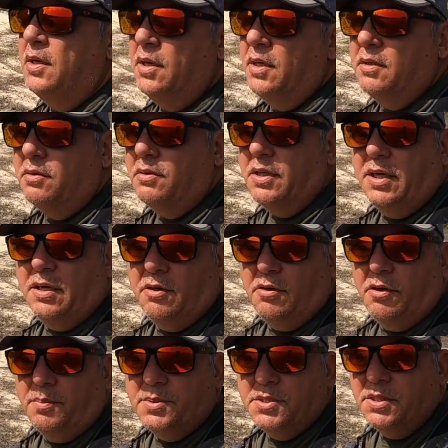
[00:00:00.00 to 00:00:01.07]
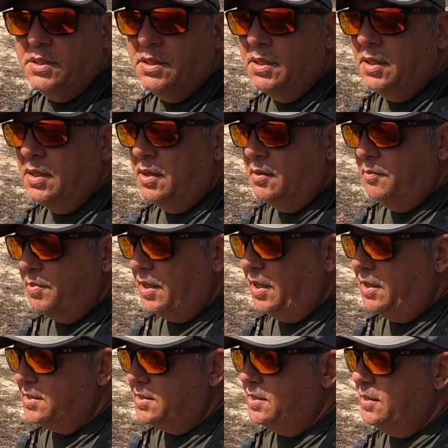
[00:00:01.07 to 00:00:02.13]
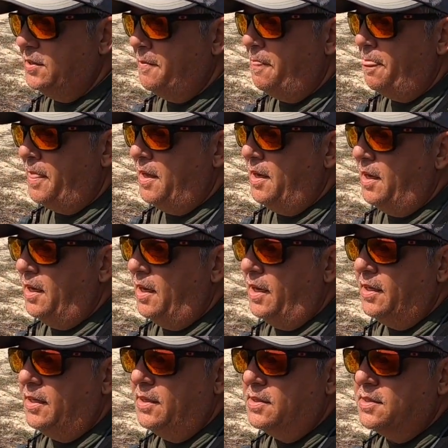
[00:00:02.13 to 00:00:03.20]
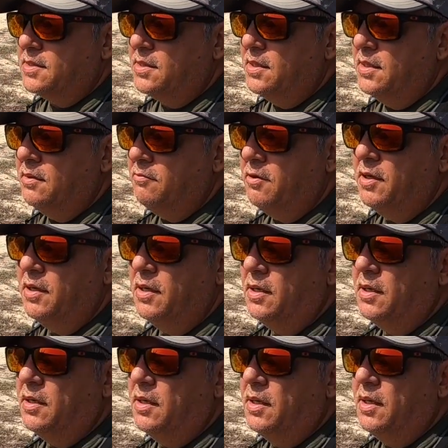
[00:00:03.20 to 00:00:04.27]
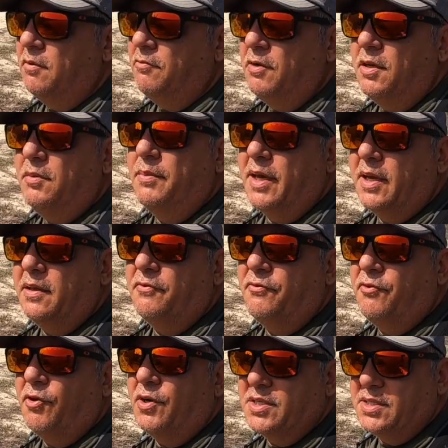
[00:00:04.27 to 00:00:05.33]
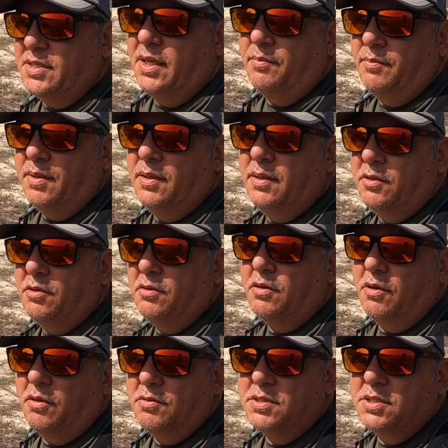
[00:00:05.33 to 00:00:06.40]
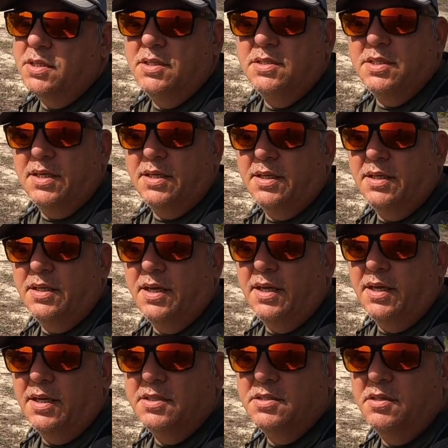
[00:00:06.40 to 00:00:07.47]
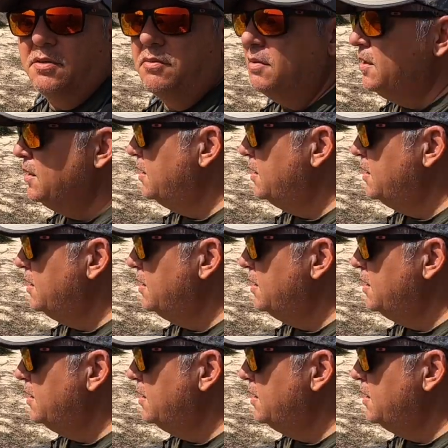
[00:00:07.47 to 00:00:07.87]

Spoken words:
into their crops. Plus, like this, we will force them to close certain areas. So